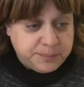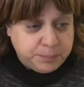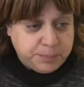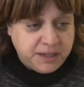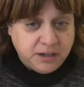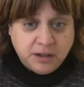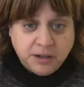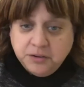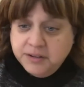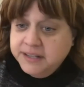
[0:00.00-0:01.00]
about being an
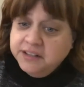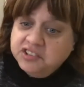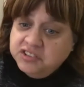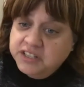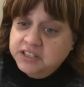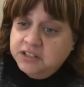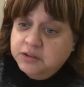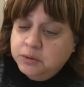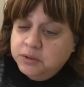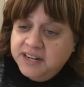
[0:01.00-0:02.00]
author, illustrator,
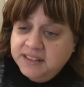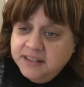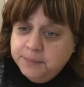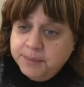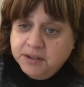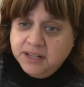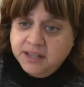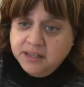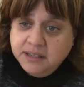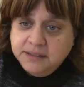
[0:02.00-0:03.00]
or anything about
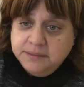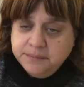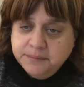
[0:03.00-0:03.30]
Hanukkah?